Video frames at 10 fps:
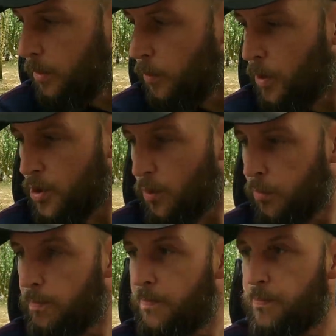which
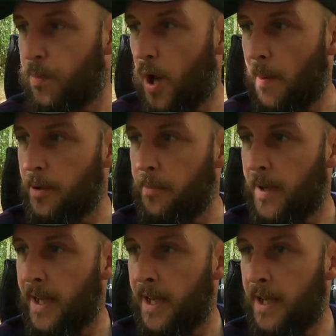I'll put up in a
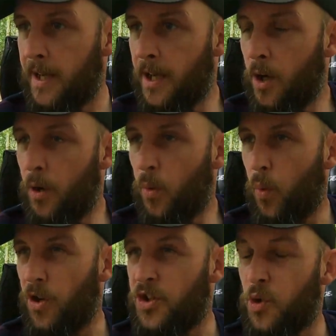minute,
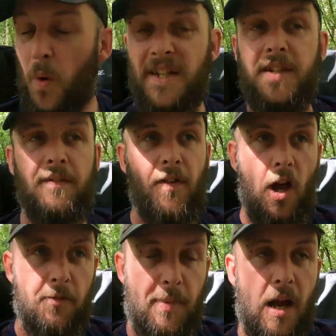was
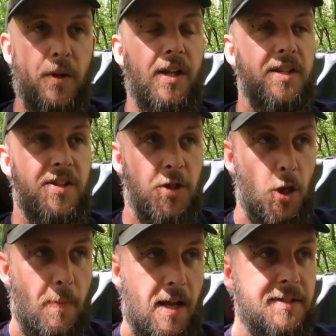£25, and it's a
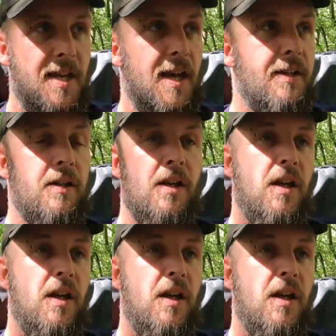two-man tent,